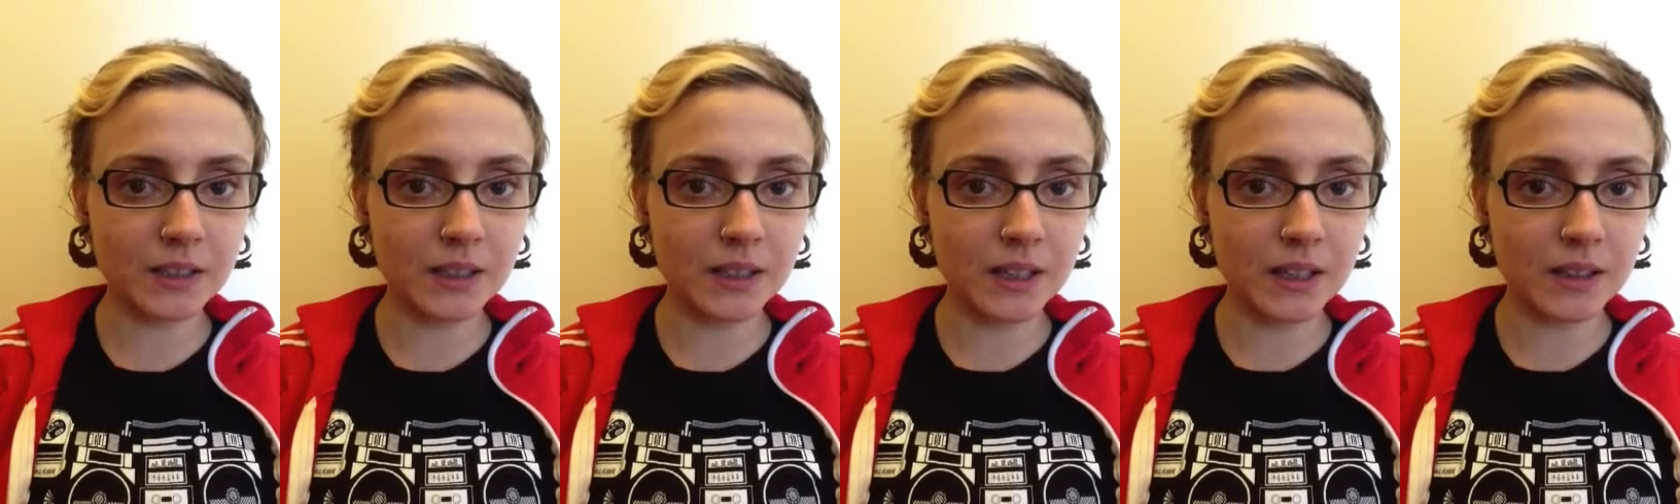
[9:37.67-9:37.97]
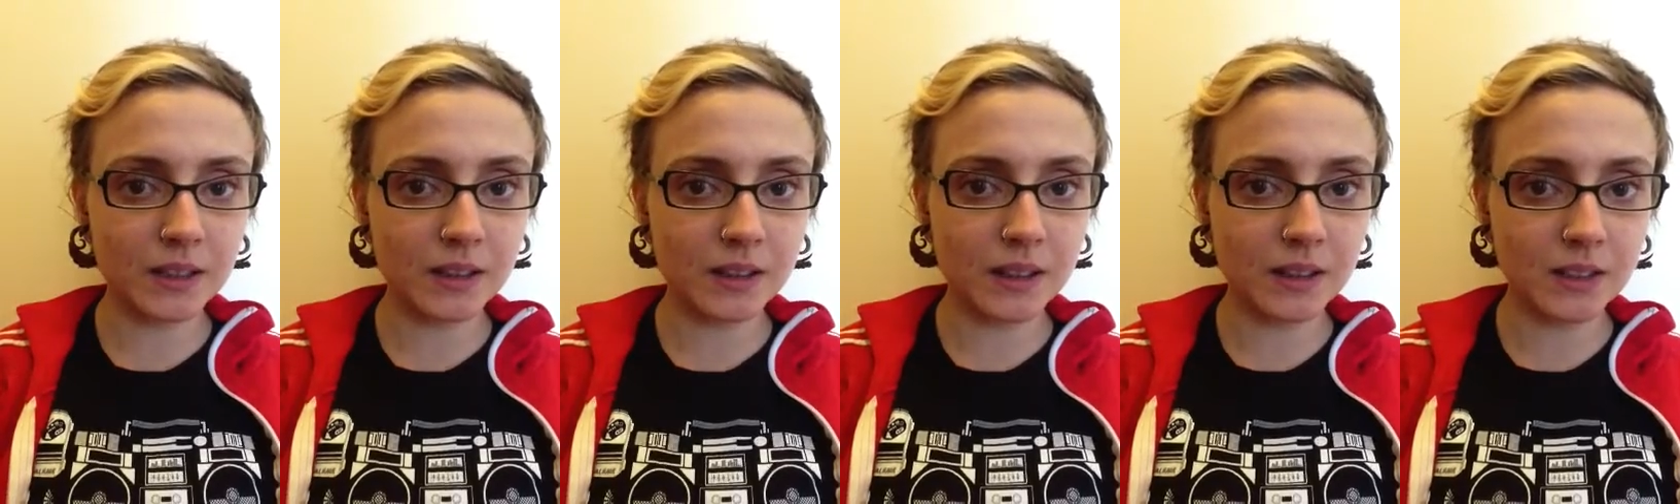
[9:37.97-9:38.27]
that
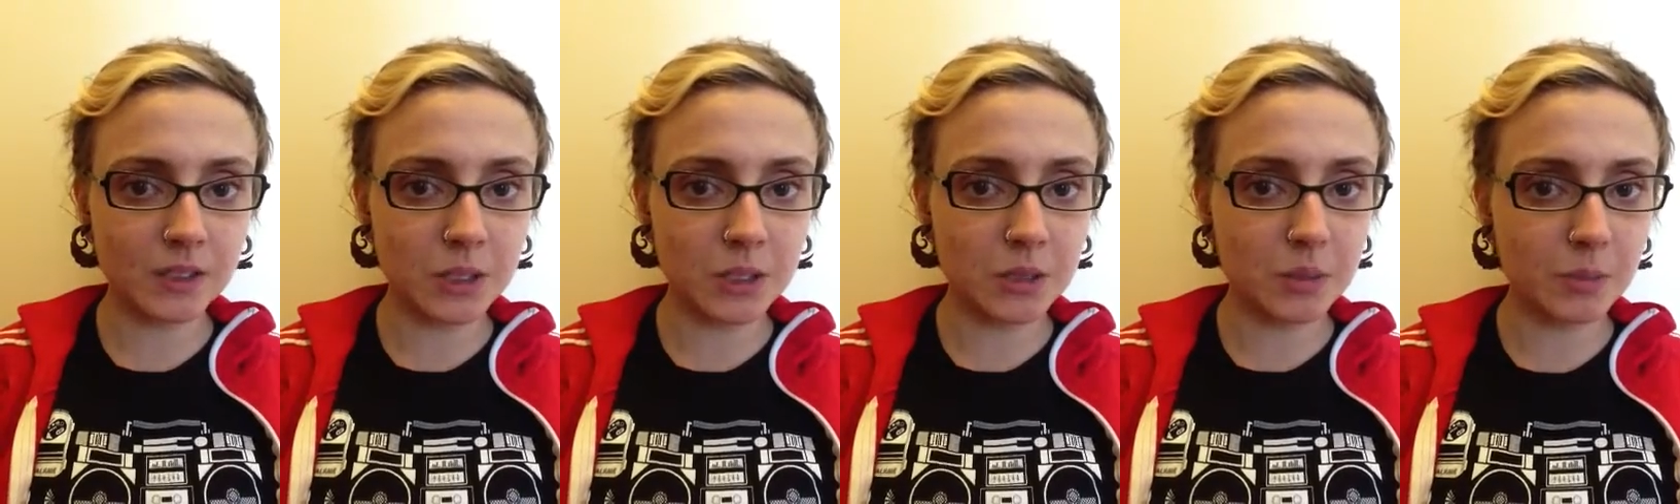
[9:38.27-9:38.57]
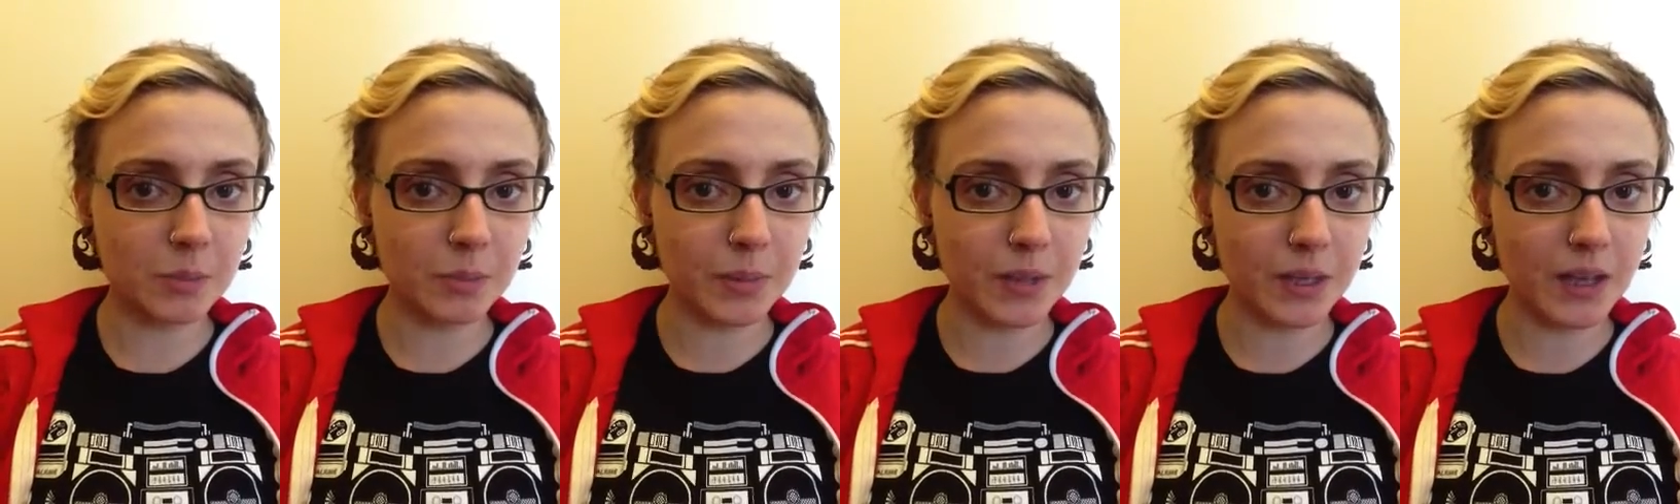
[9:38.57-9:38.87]
things
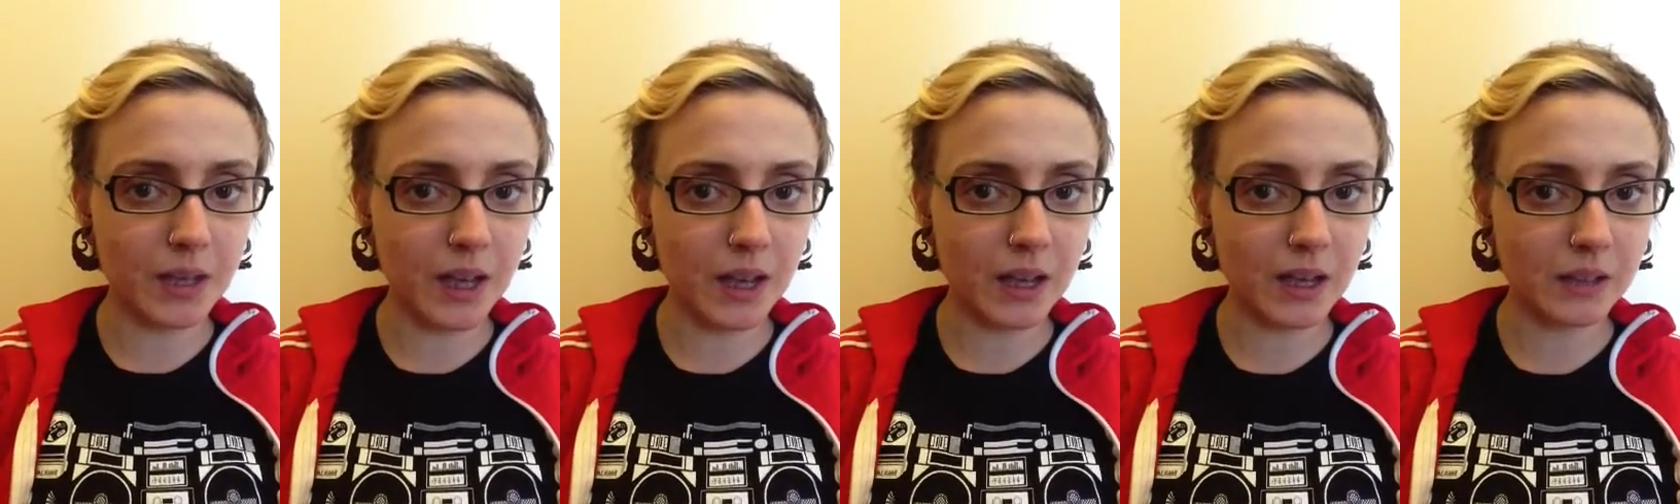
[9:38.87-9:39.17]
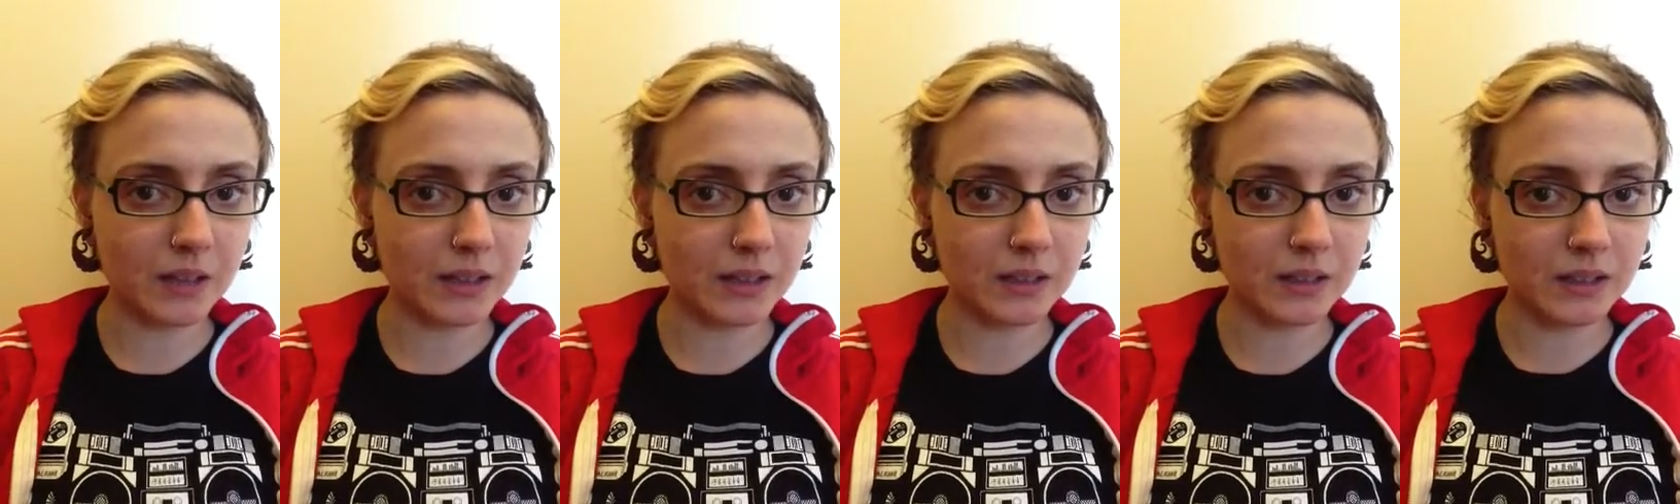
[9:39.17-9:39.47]
should be at,
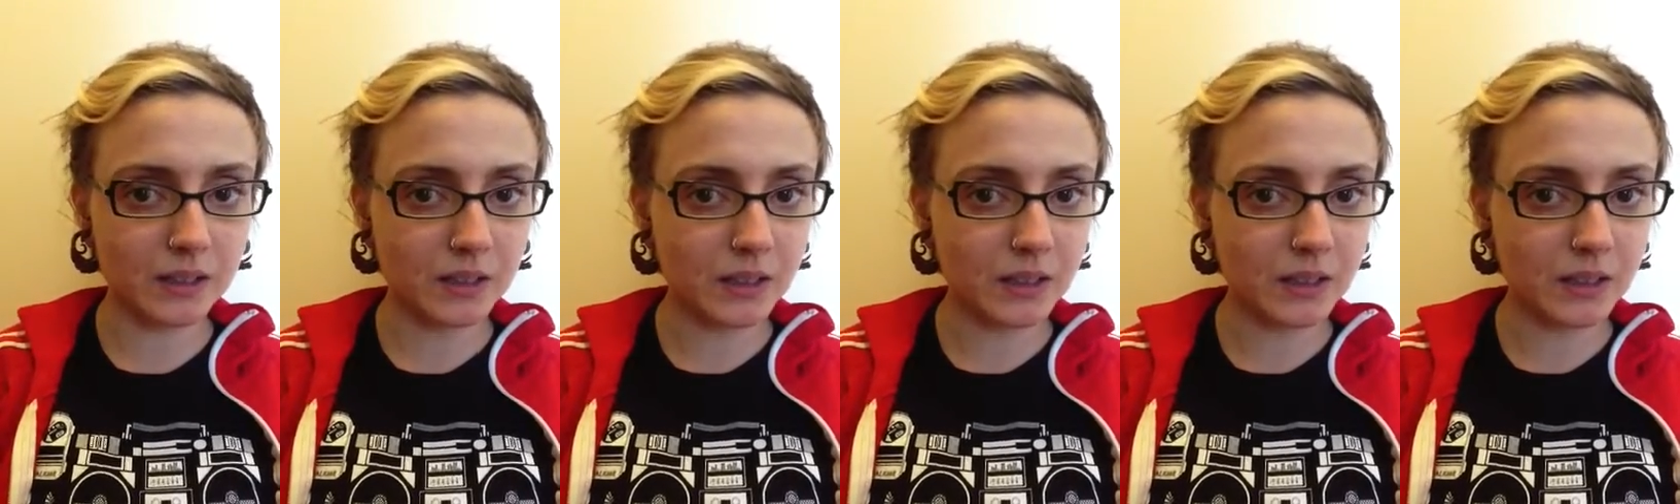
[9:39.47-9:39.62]
and